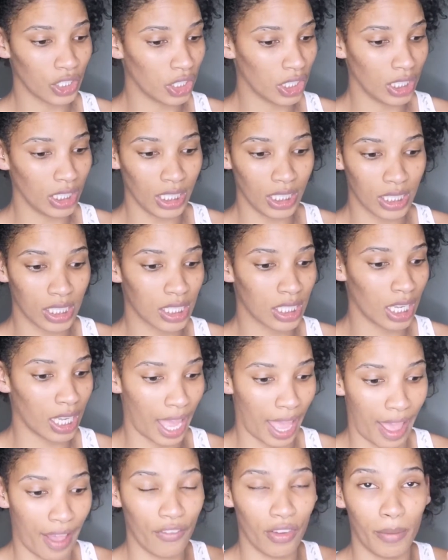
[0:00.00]
She needs to
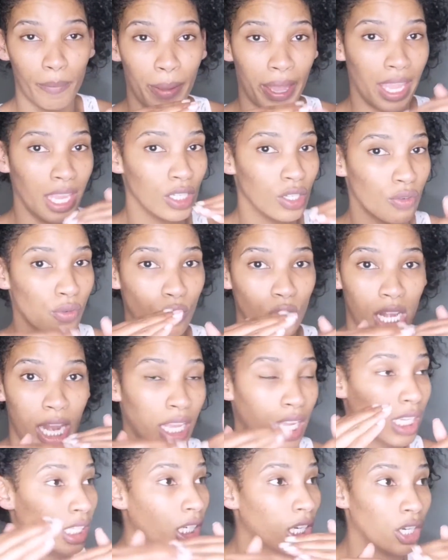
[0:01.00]
have a page for
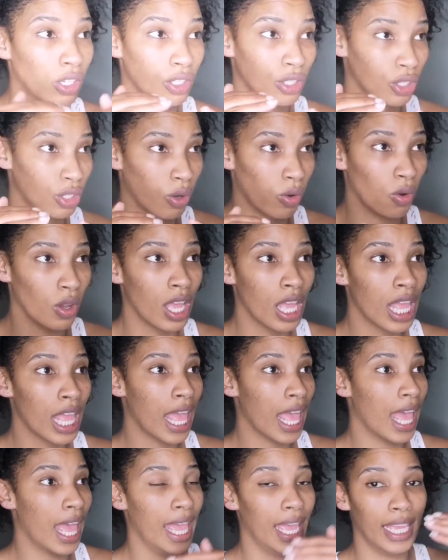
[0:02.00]
like a year or so
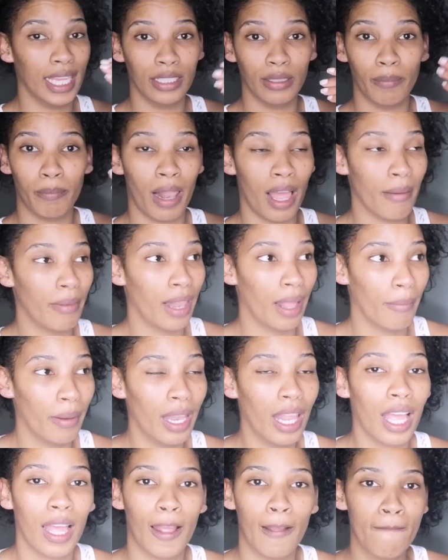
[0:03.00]
and blah, blah,
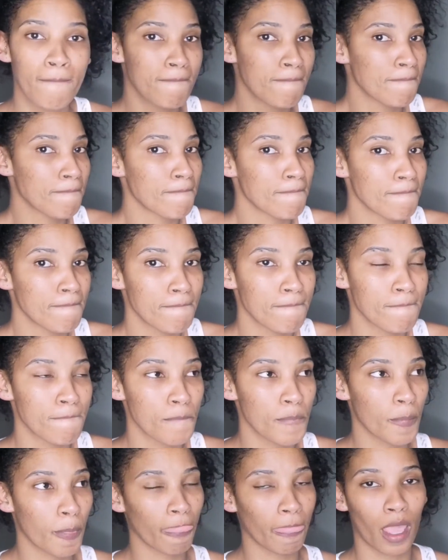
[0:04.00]
blah.
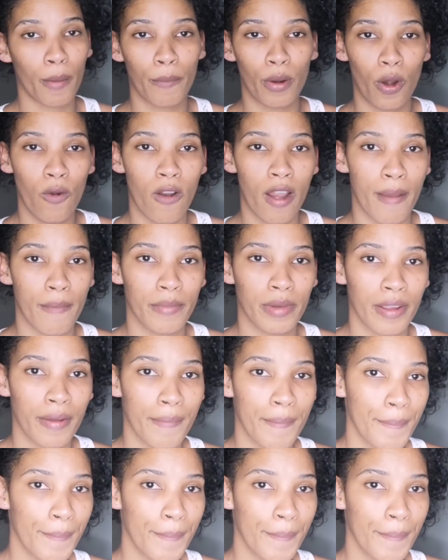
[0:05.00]
Programmed.